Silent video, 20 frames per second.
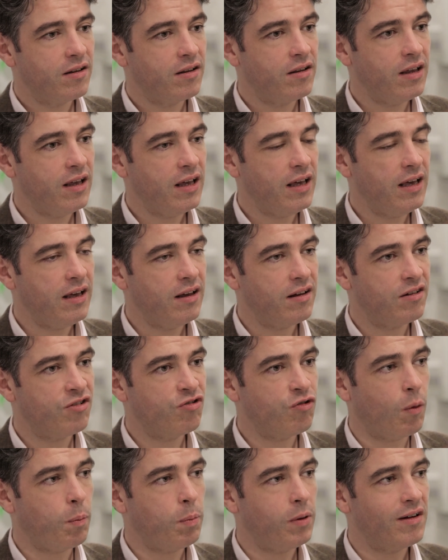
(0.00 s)
the
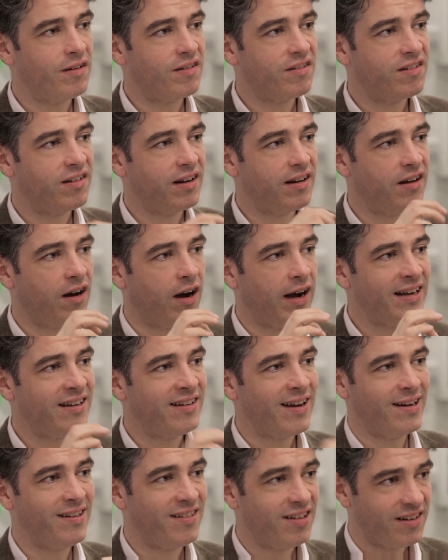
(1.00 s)
droplet's
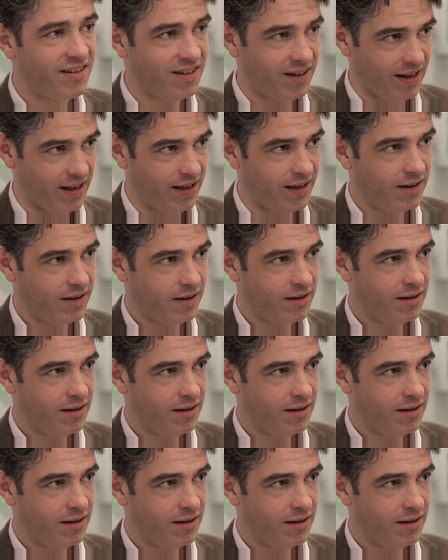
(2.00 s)
identity